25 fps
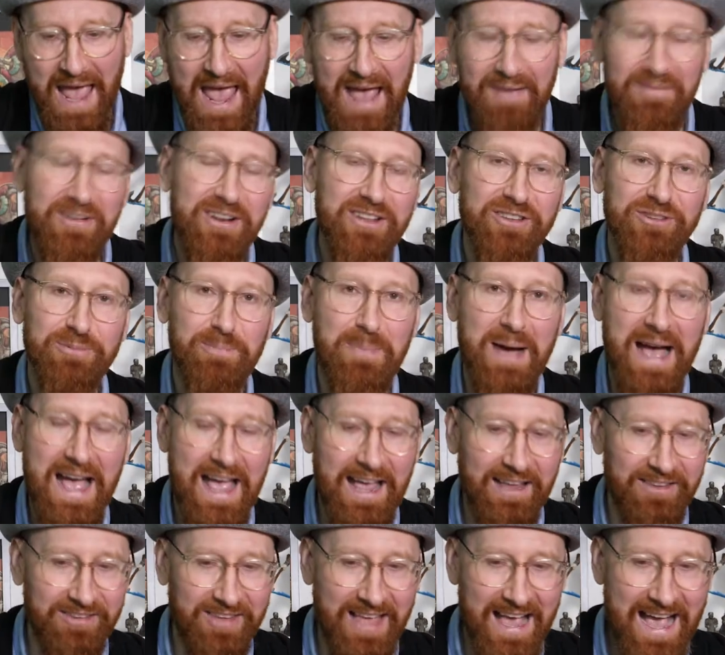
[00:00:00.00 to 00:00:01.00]
evidence
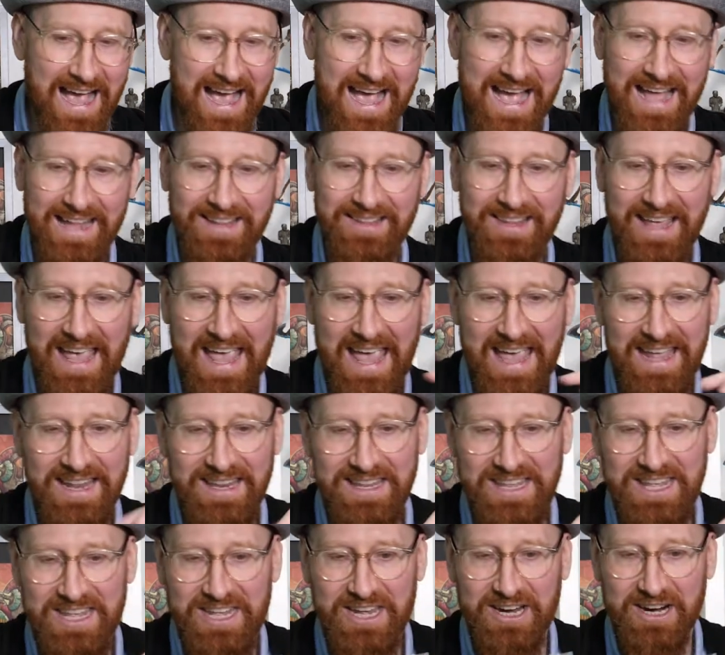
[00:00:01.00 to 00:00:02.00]
bags, and
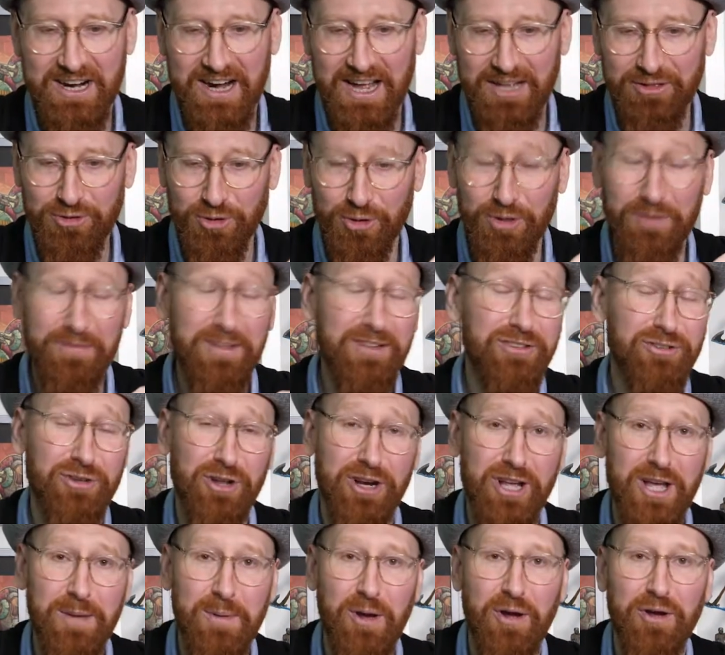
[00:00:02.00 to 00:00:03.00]
in here, I don't know if this is
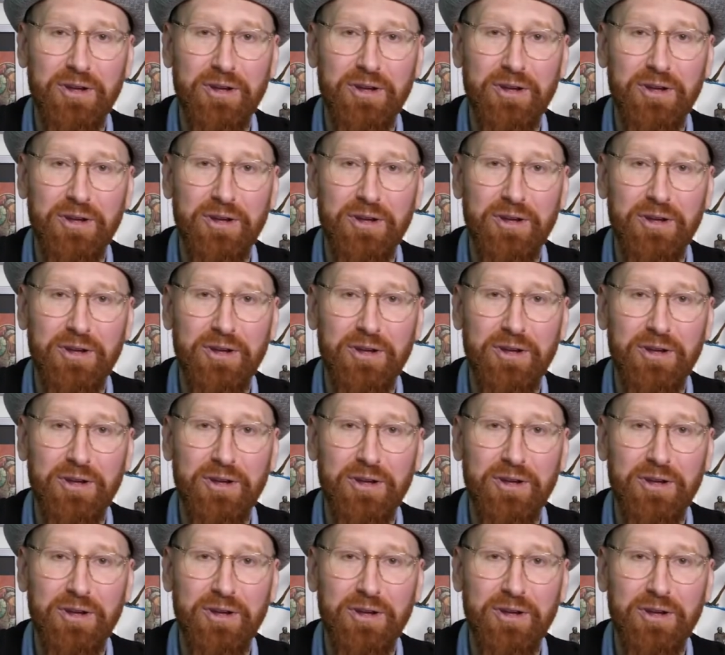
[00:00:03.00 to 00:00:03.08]
going to come out on